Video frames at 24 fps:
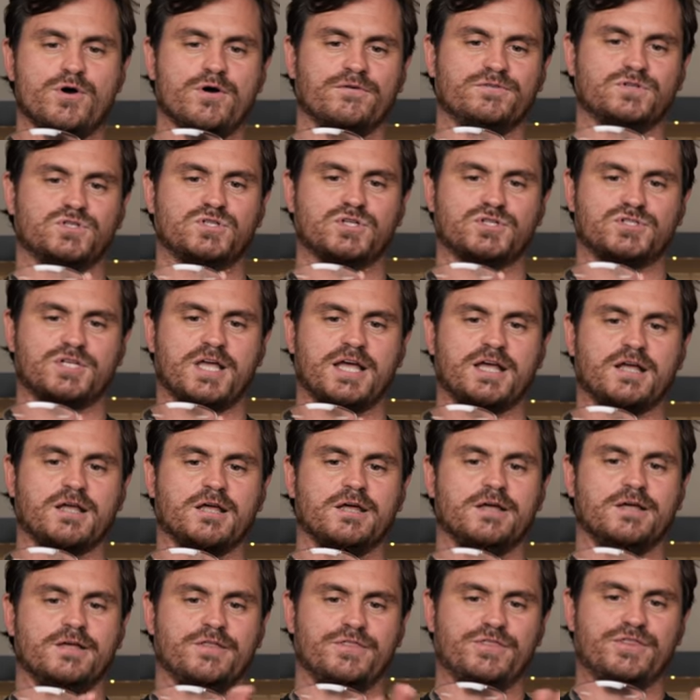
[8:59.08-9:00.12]
know if it's just
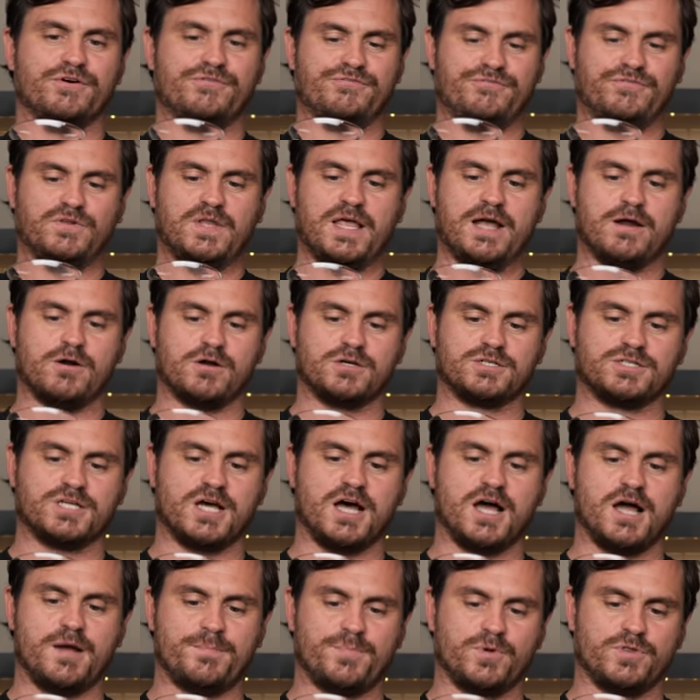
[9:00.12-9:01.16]
like the flared
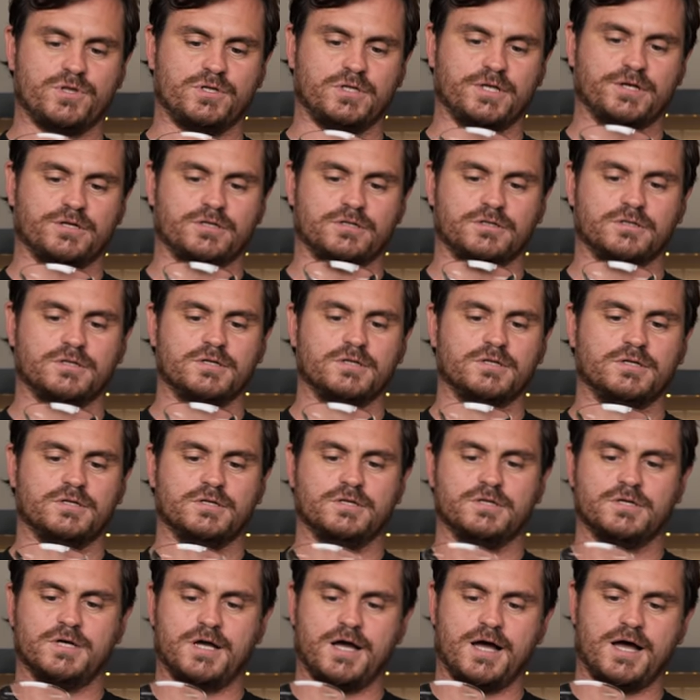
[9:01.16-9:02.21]
top or the little
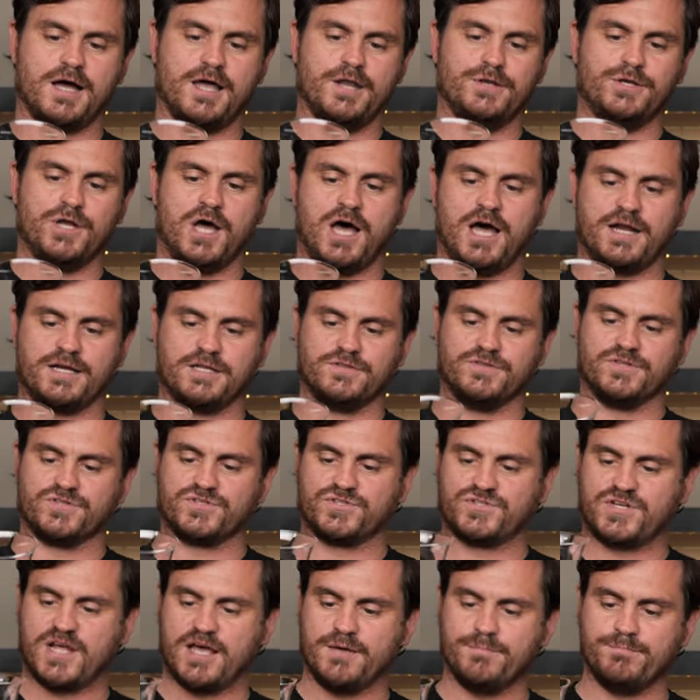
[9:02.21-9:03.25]
knot in the
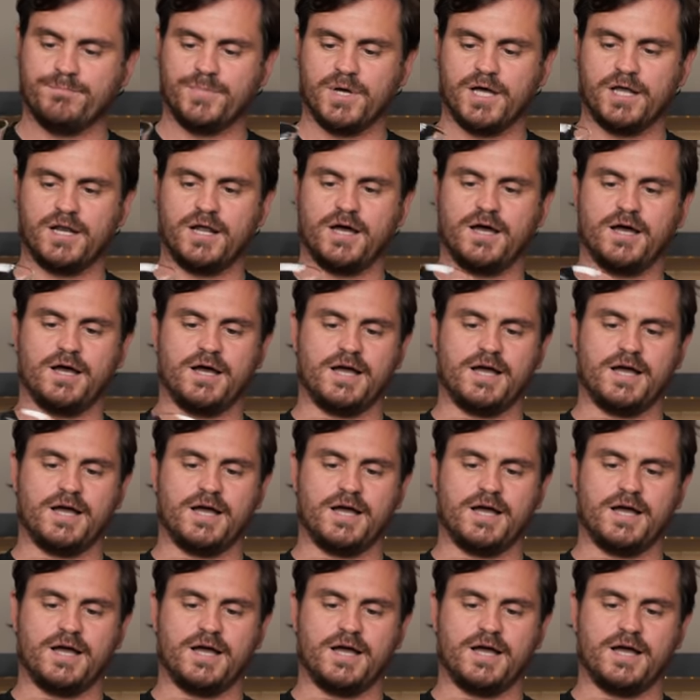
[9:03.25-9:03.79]
stem, but